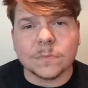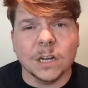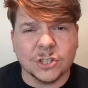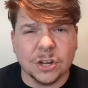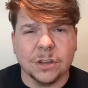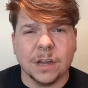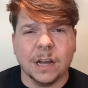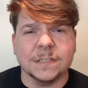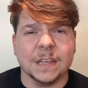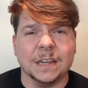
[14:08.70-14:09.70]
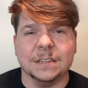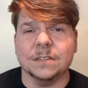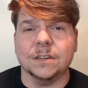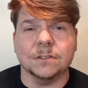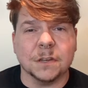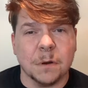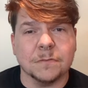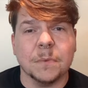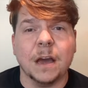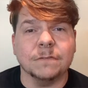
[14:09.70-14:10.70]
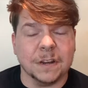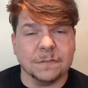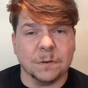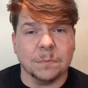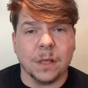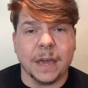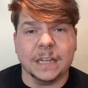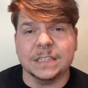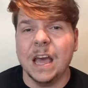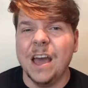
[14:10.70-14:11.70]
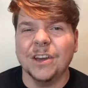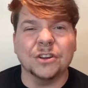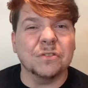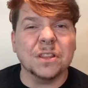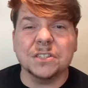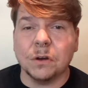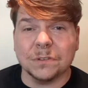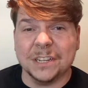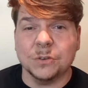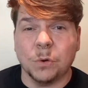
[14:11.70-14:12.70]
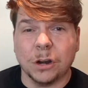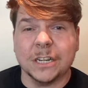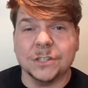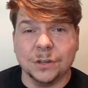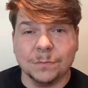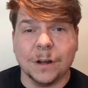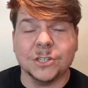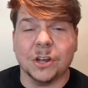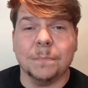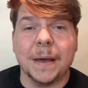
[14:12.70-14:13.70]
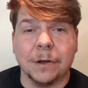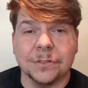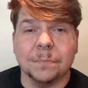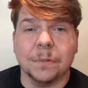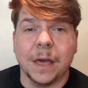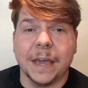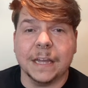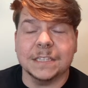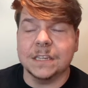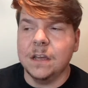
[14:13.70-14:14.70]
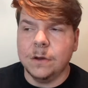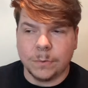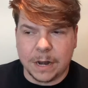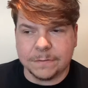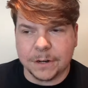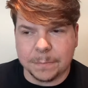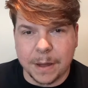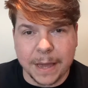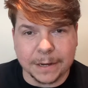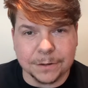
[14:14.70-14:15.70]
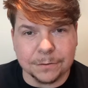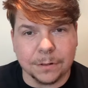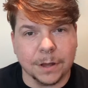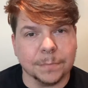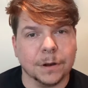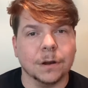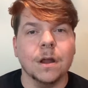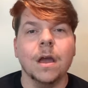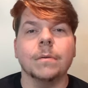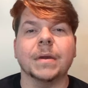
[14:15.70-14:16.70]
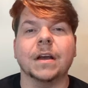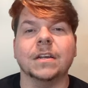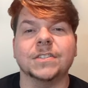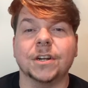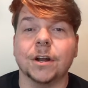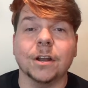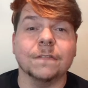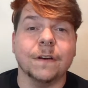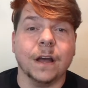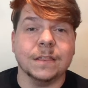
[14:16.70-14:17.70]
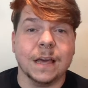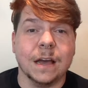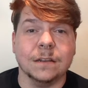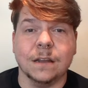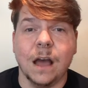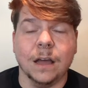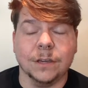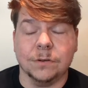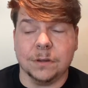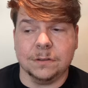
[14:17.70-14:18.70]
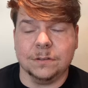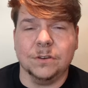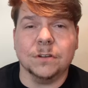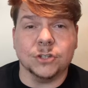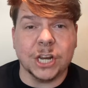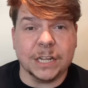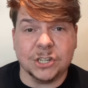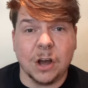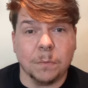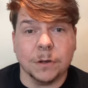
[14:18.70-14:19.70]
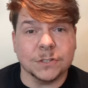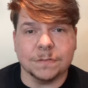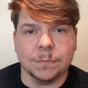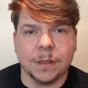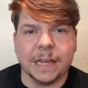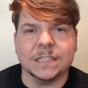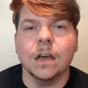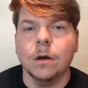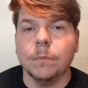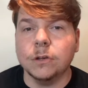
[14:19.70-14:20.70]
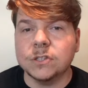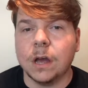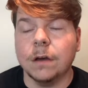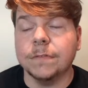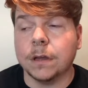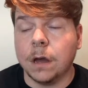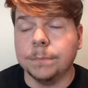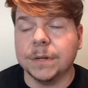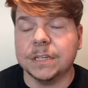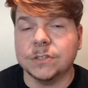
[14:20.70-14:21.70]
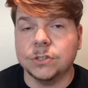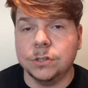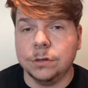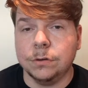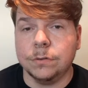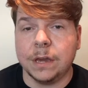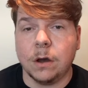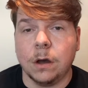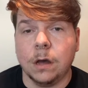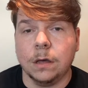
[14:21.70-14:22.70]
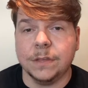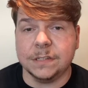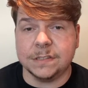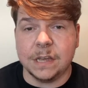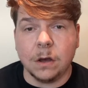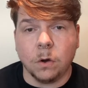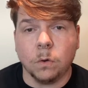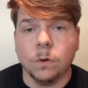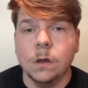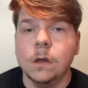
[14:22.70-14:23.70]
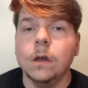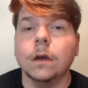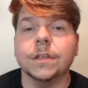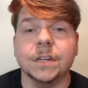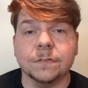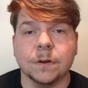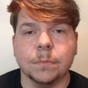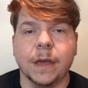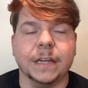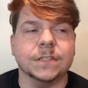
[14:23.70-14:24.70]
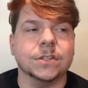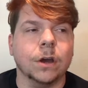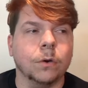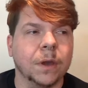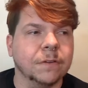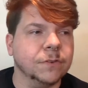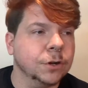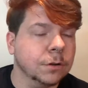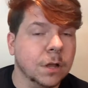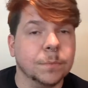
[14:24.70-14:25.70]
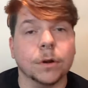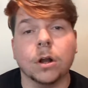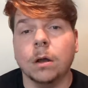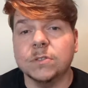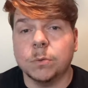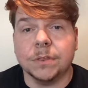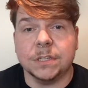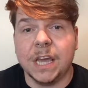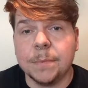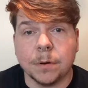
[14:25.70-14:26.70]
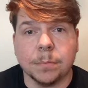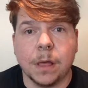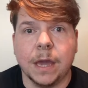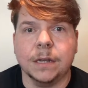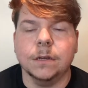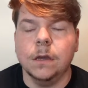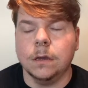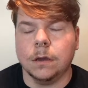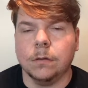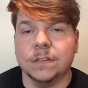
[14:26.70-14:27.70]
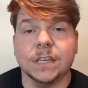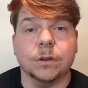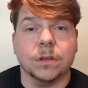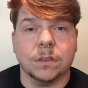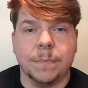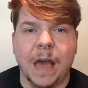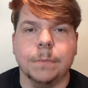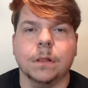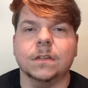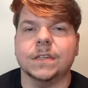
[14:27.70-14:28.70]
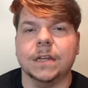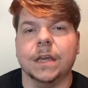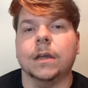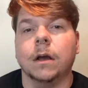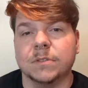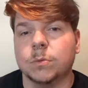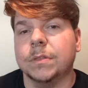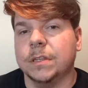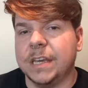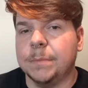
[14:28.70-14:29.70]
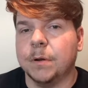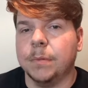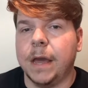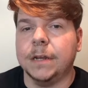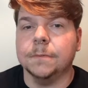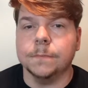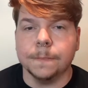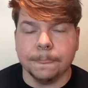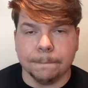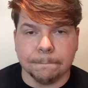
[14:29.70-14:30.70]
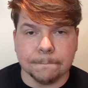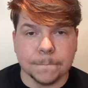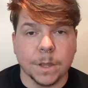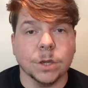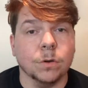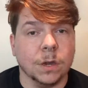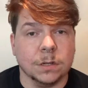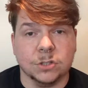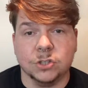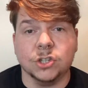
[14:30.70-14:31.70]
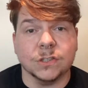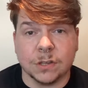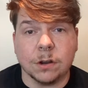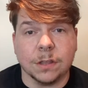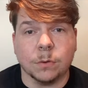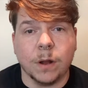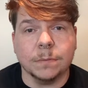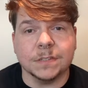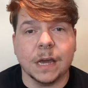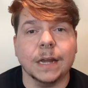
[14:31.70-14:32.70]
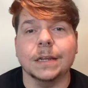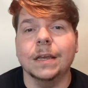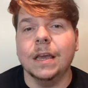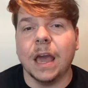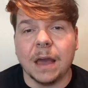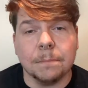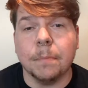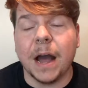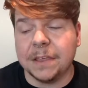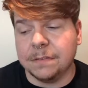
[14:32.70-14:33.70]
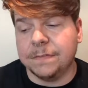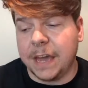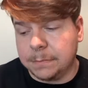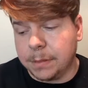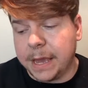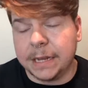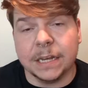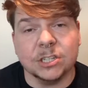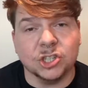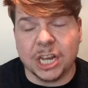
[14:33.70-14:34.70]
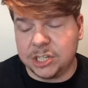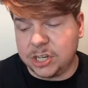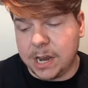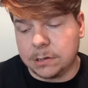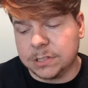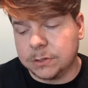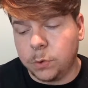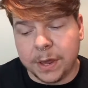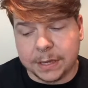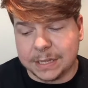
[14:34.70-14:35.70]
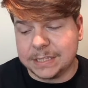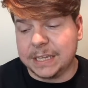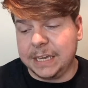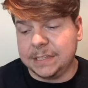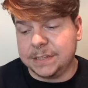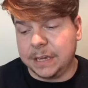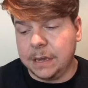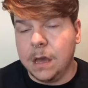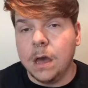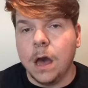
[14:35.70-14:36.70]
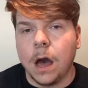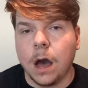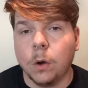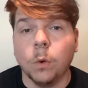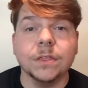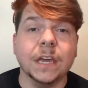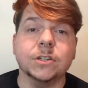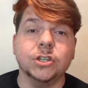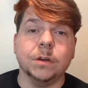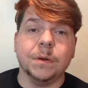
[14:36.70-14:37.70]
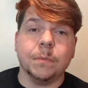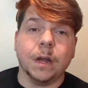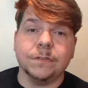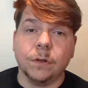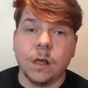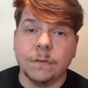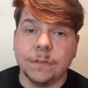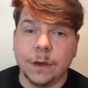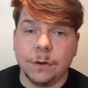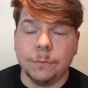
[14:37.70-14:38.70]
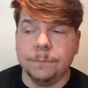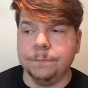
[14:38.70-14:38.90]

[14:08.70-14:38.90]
I showed you guys that some of them have different blades. You really don't need to worry too much about the blades whenever you're buying a new clipper, because you're going to find that you can change out most of the blades. Most of the companies too, they sell the different blades. So if your clipper comes with the taper blade, let's say you get the Babyliss and it comes with the taper blade, you can just go to their website and buy the fade blade and change it out. It's quick, it's easy. One thing to be mindful of, though,